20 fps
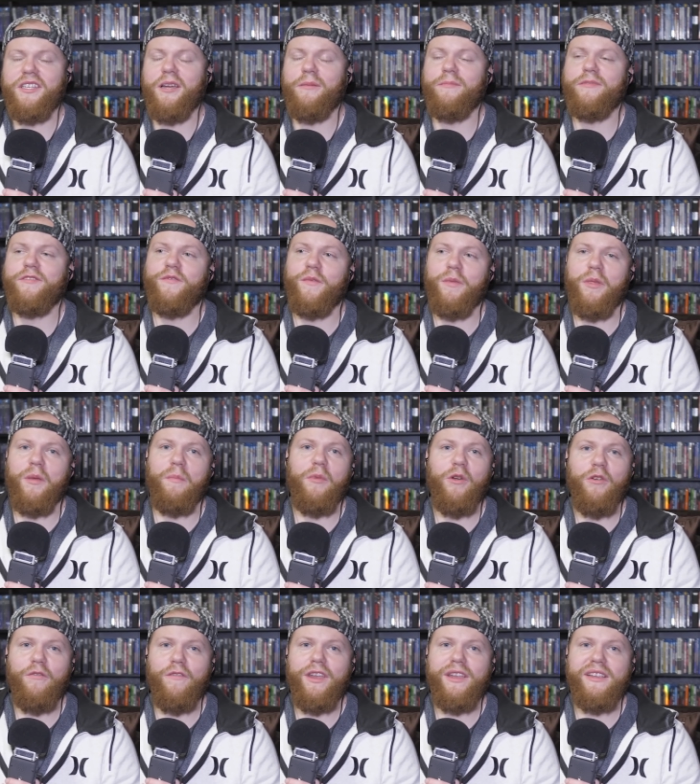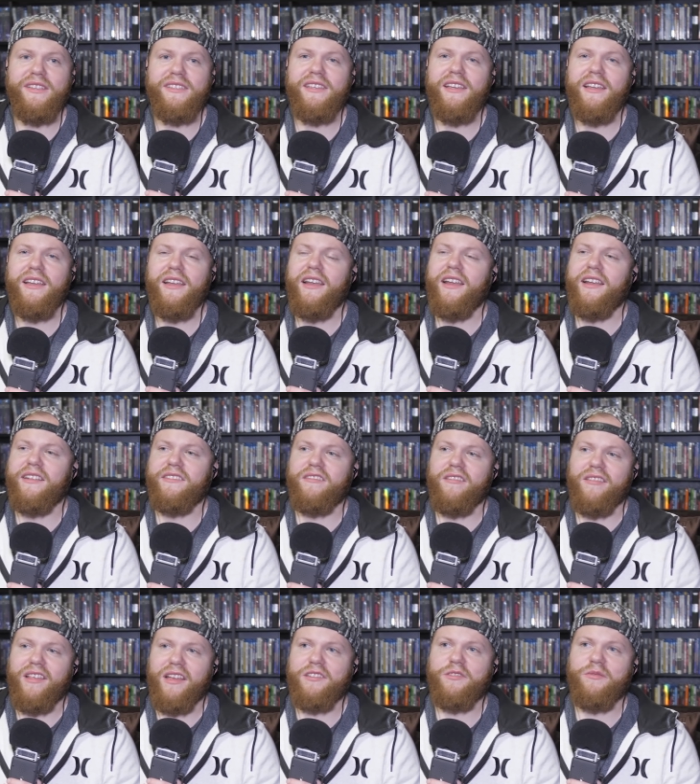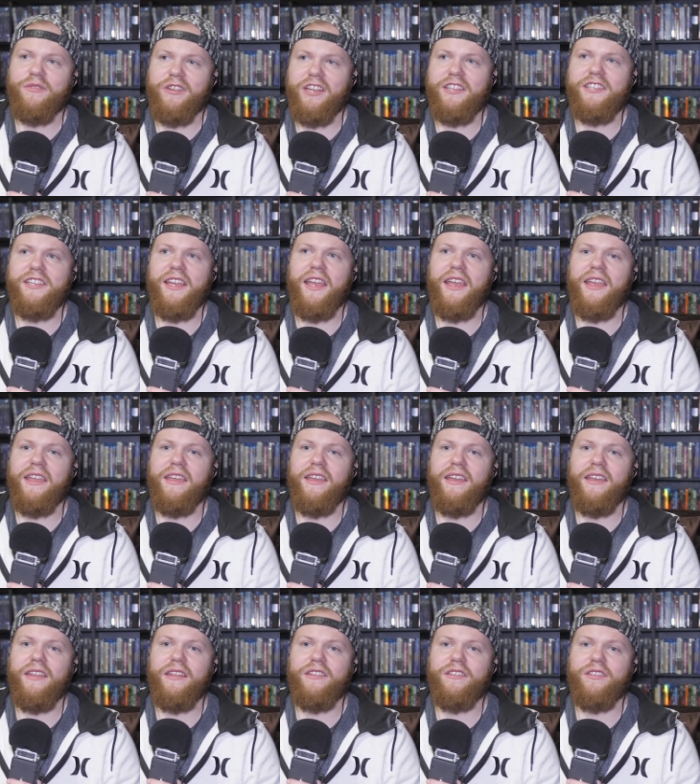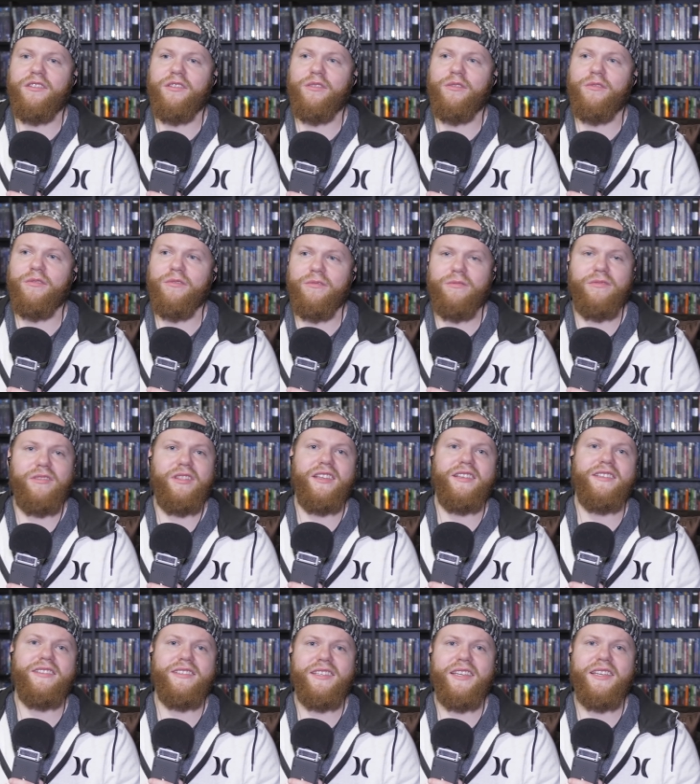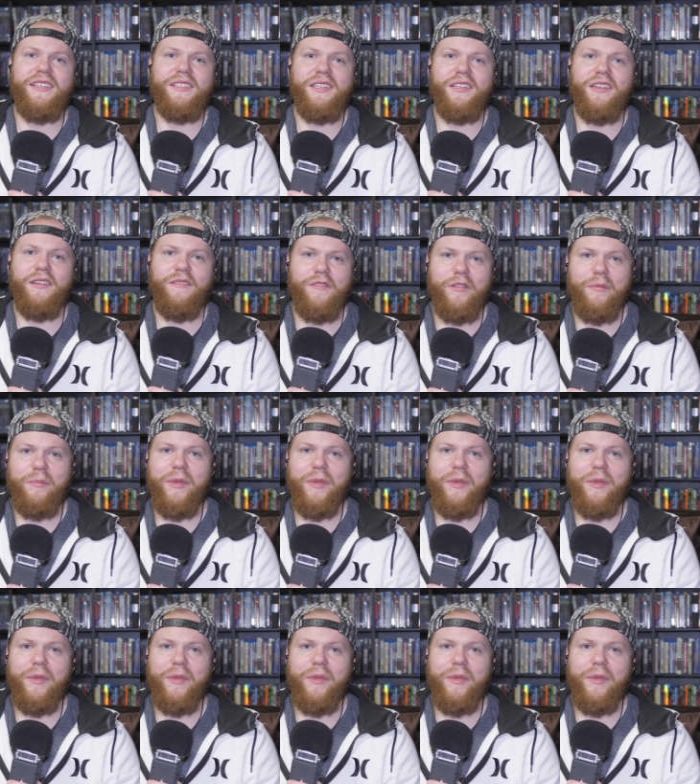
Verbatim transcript: comes from the movies, and so that's what I take into this season of The